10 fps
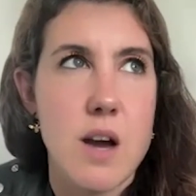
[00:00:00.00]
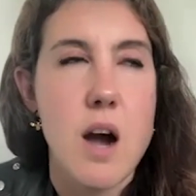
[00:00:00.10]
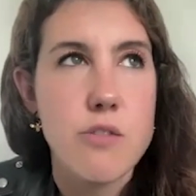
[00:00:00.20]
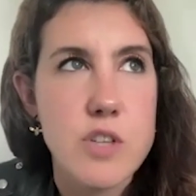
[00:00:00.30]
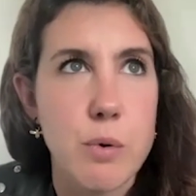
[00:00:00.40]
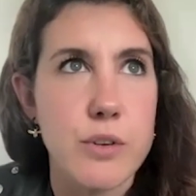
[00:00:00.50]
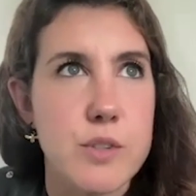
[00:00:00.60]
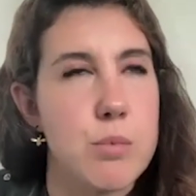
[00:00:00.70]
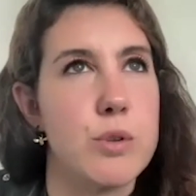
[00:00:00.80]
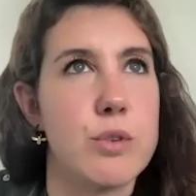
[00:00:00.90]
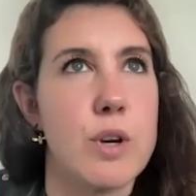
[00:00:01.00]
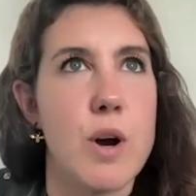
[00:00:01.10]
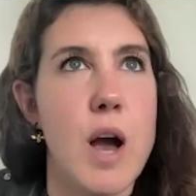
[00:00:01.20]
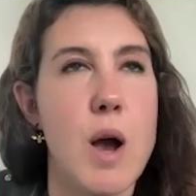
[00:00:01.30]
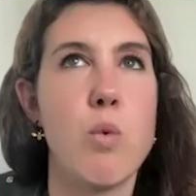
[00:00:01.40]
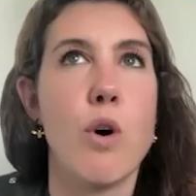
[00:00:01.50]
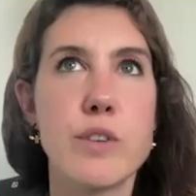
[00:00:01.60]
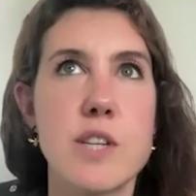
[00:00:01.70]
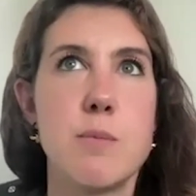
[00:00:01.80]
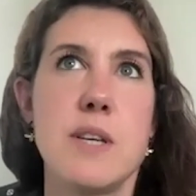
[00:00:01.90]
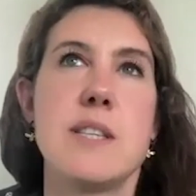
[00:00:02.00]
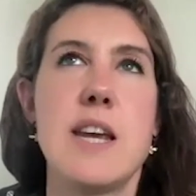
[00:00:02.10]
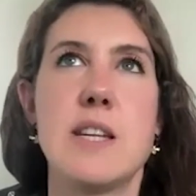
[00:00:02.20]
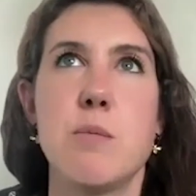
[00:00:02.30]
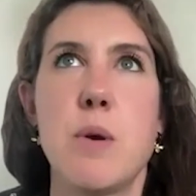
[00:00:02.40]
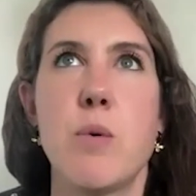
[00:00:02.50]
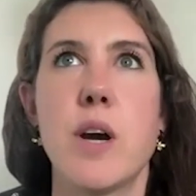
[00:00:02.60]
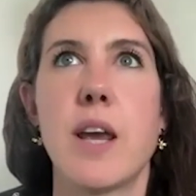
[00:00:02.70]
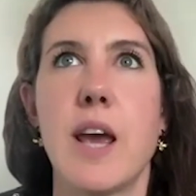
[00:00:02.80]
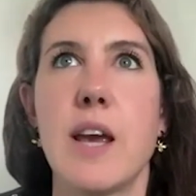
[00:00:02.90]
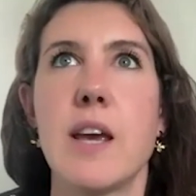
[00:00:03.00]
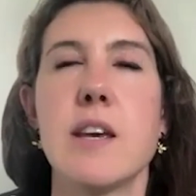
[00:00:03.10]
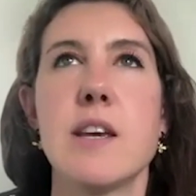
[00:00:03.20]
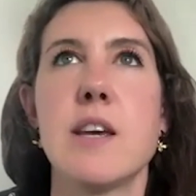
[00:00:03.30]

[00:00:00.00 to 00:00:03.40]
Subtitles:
are responsible want to be seen to be working,